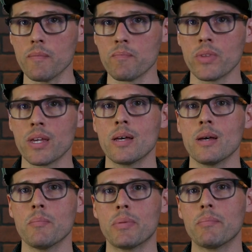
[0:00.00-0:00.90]
but
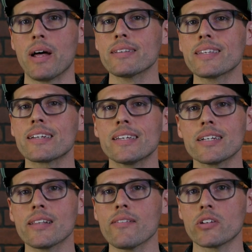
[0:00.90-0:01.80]
I'm not at that geek
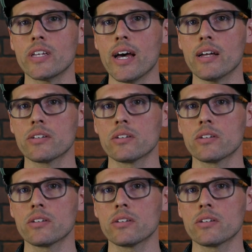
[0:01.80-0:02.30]
level yet.